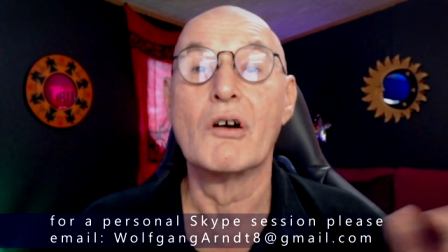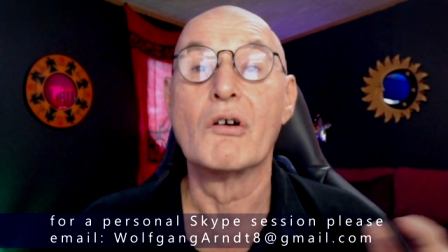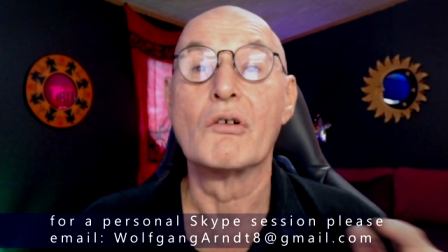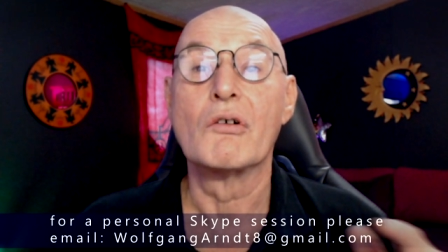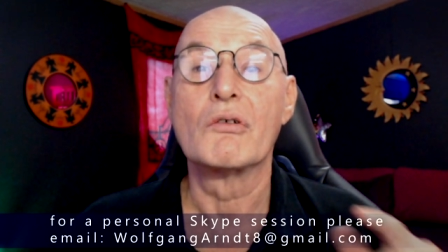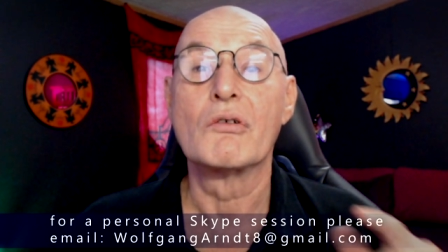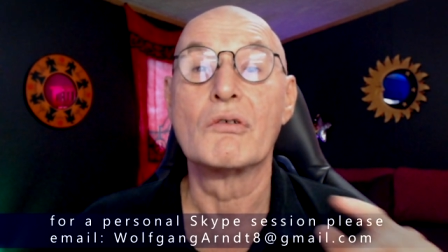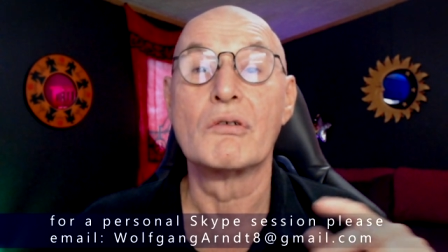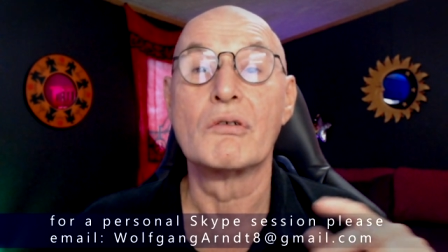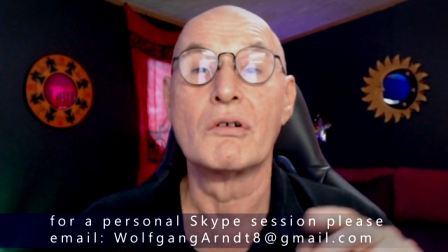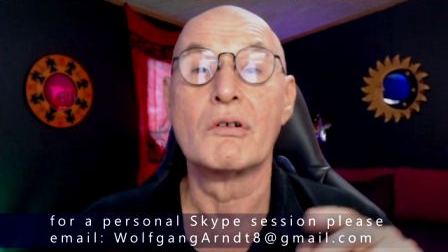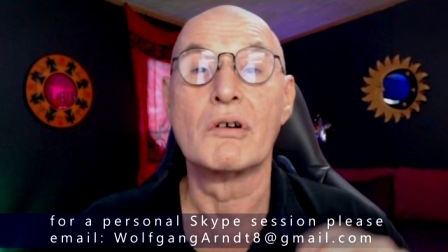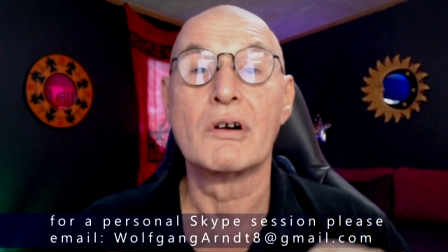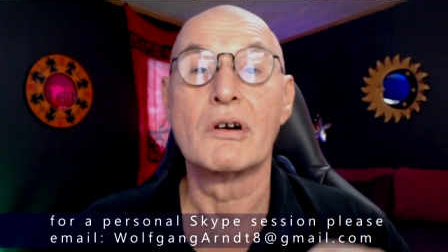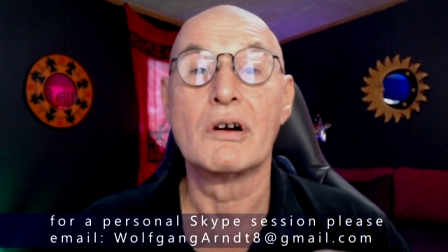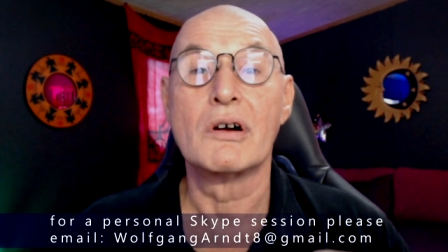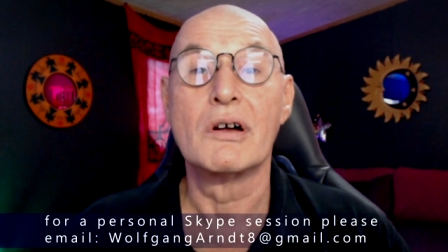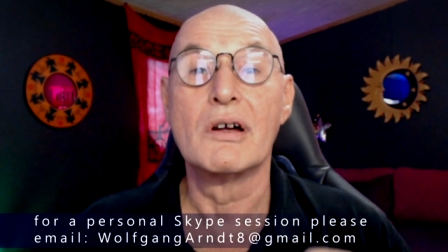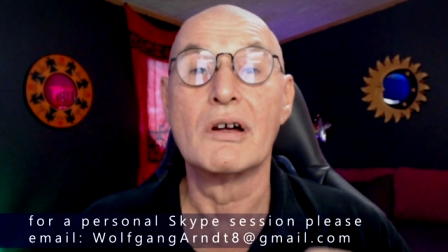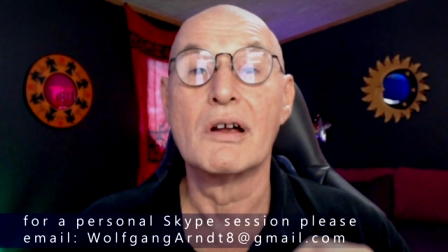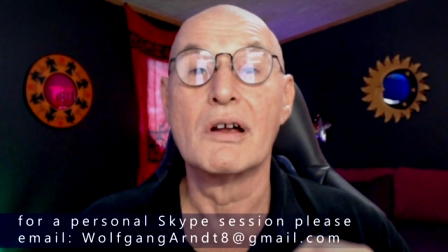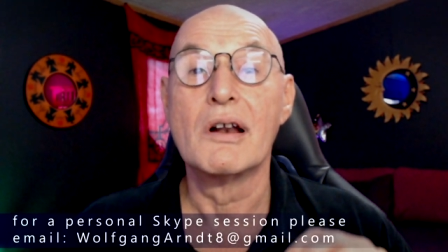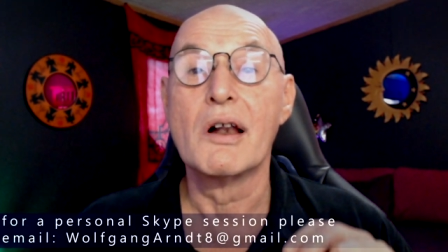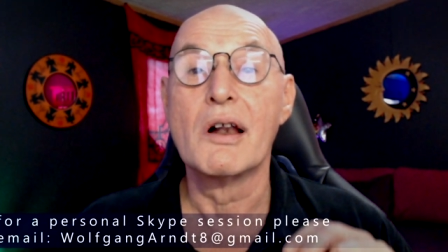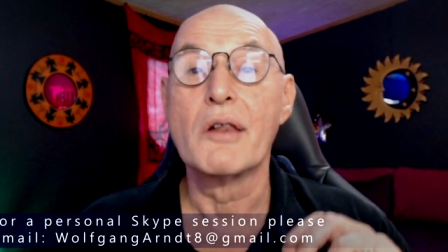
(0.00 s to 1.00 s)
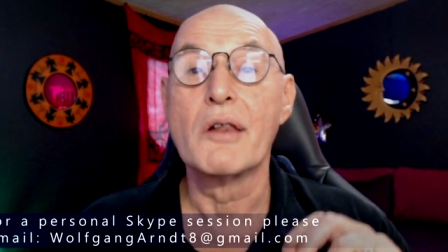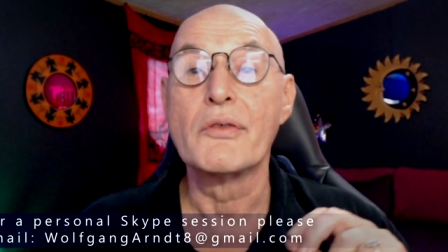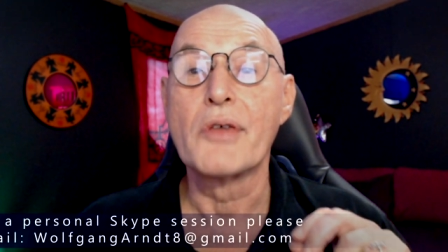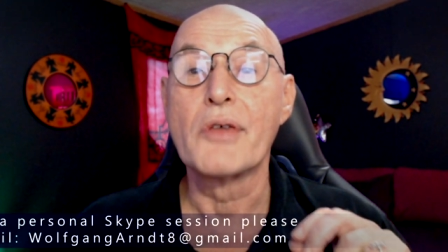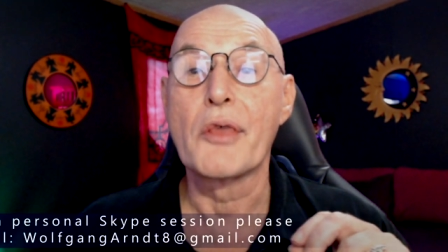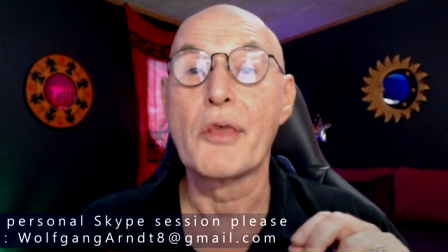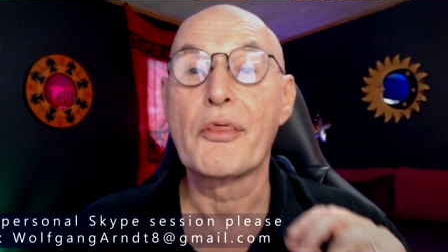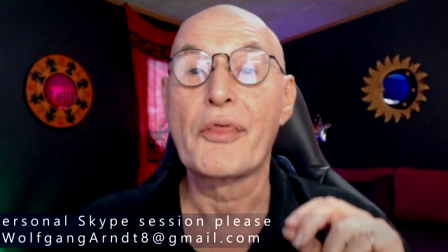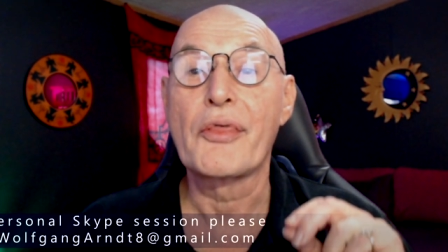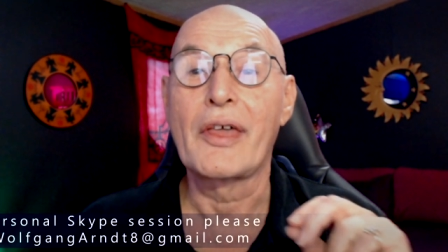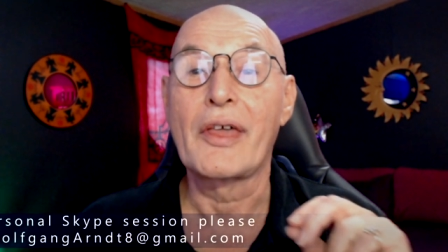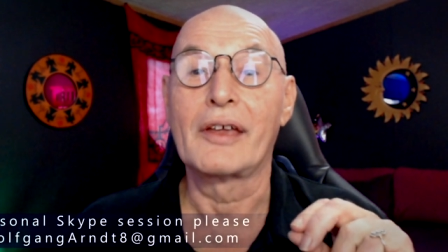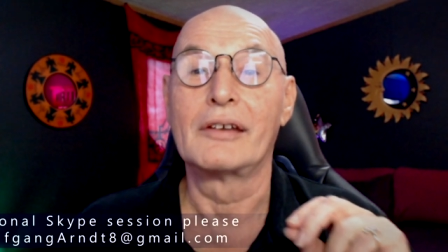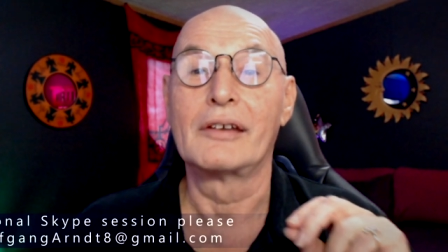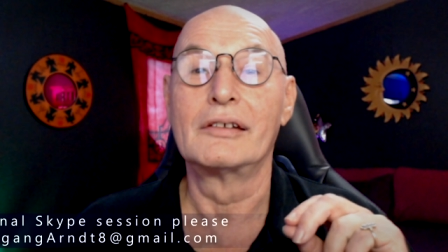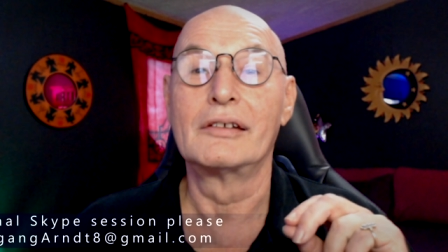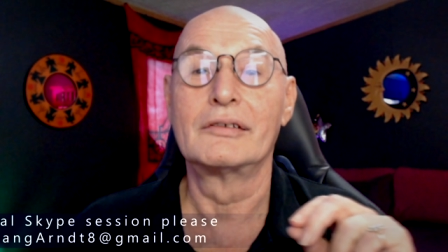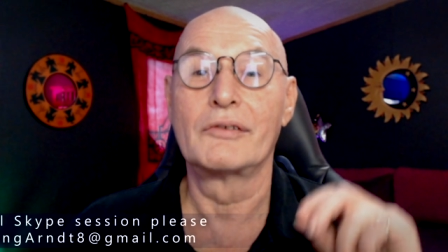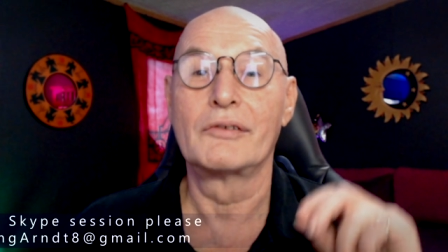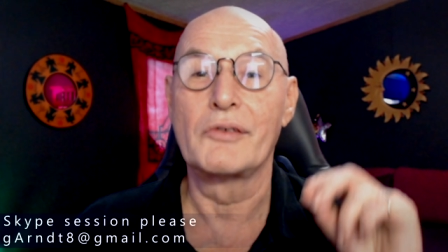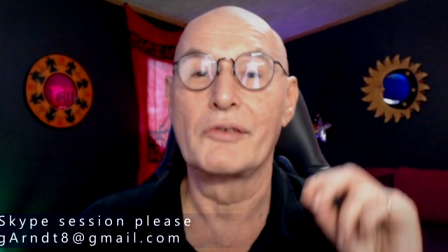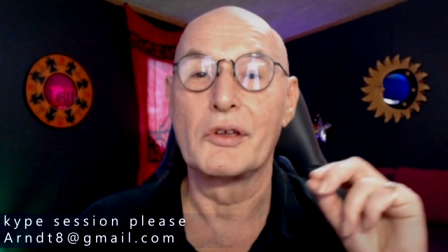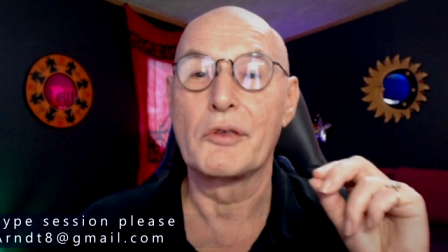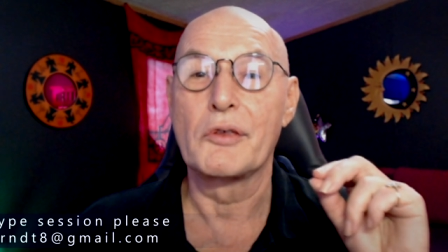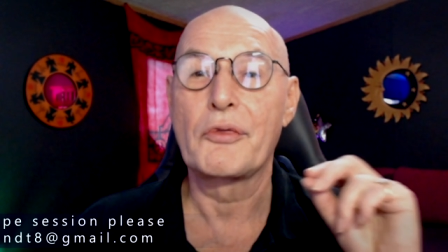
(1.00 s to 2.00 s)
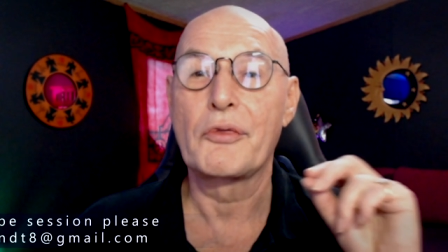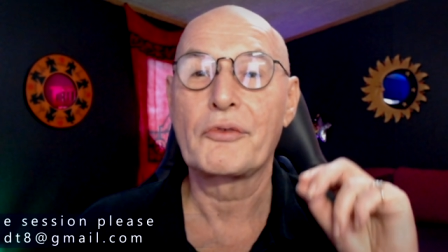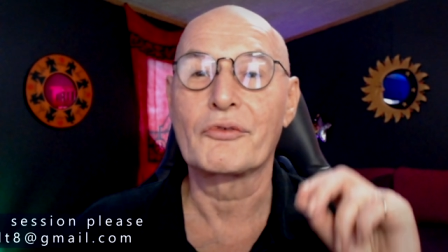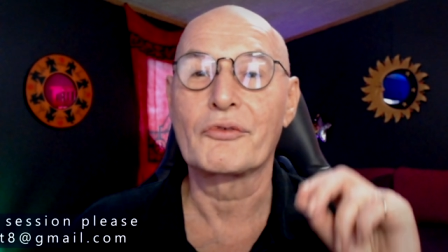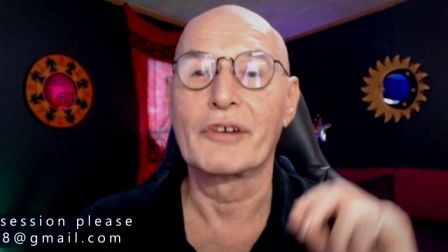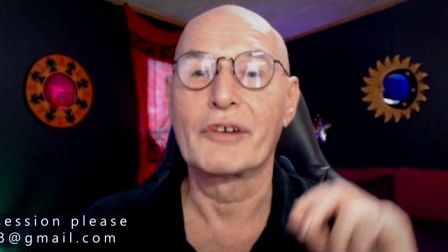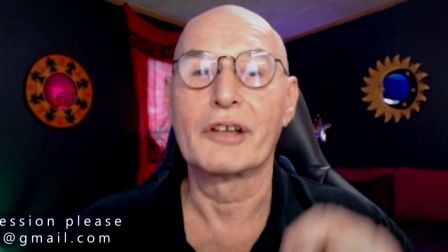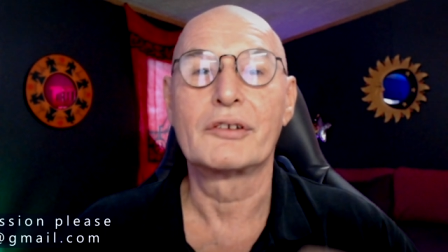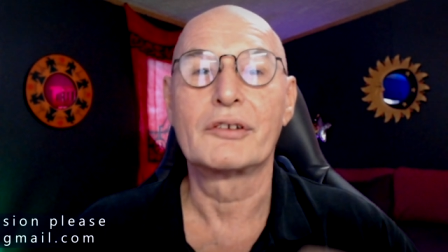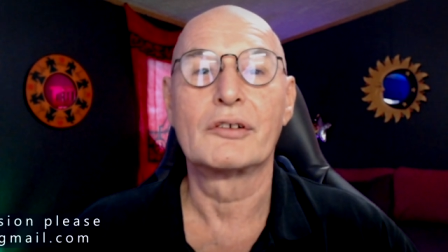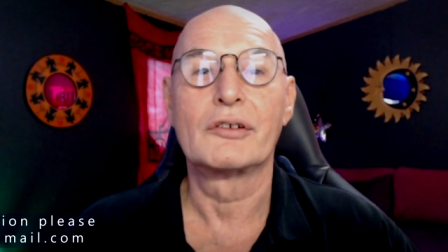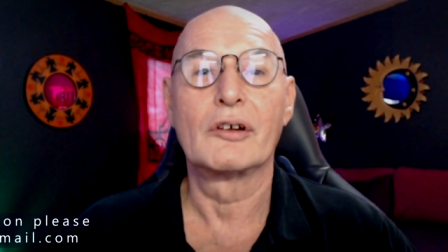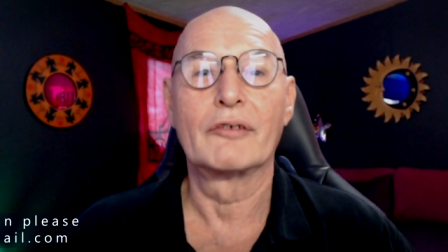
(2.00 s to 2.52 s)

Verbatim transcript: or the threat, the threat